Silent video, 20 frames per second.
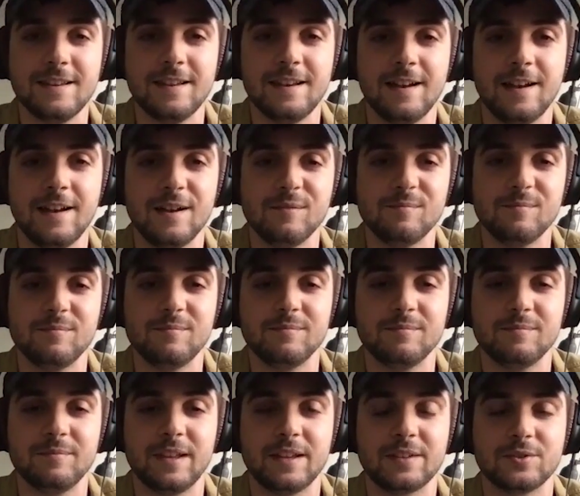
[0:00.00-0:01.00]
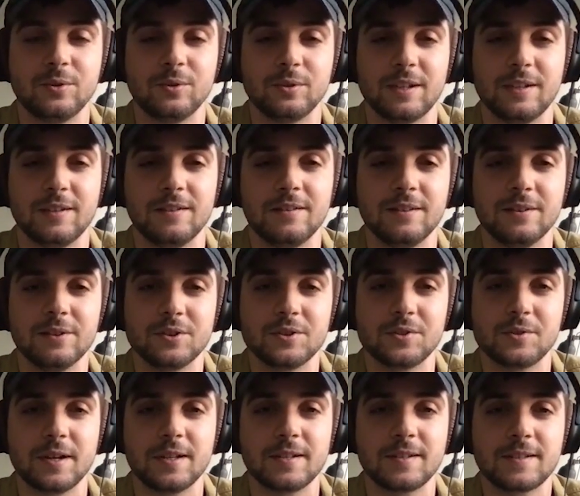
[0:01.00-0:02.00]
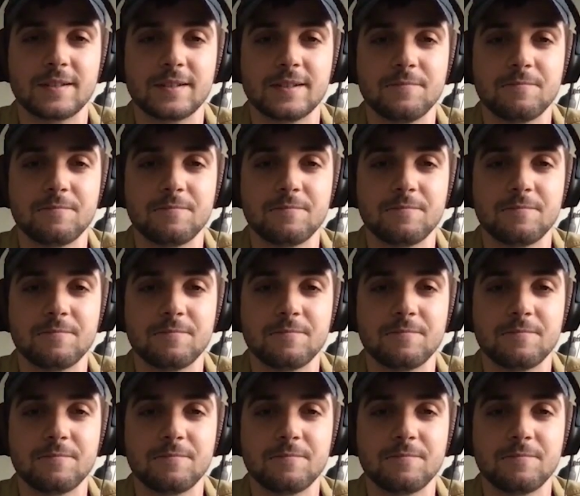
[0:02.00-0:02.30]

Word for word: that Tolkien illustrates.